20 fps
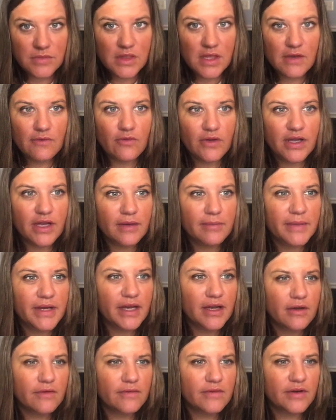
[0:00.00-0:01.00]
If we come
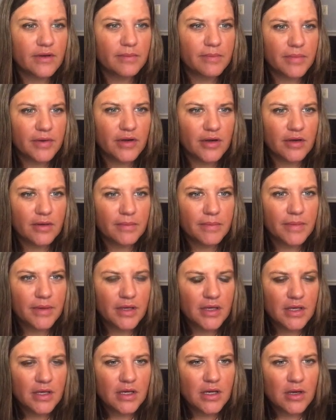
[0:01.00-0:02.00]
back over to burp,
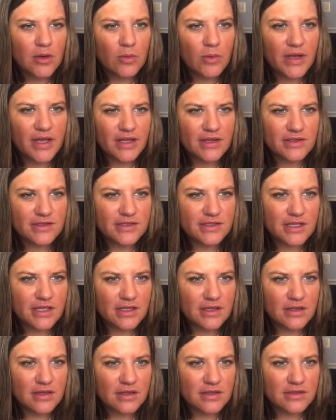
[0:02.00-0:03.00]
we can
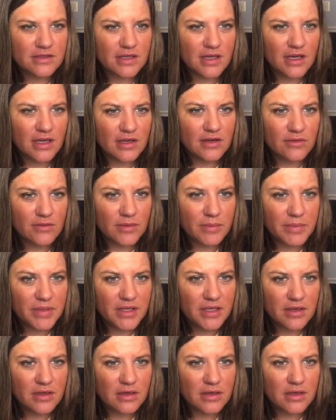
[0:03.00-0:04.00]
send this guy to
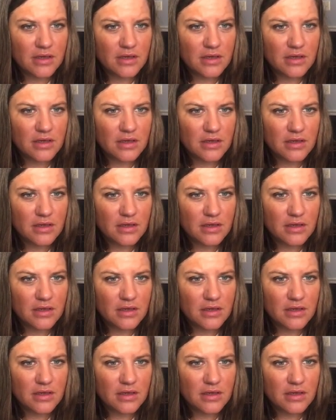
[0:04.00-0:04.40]
repeater.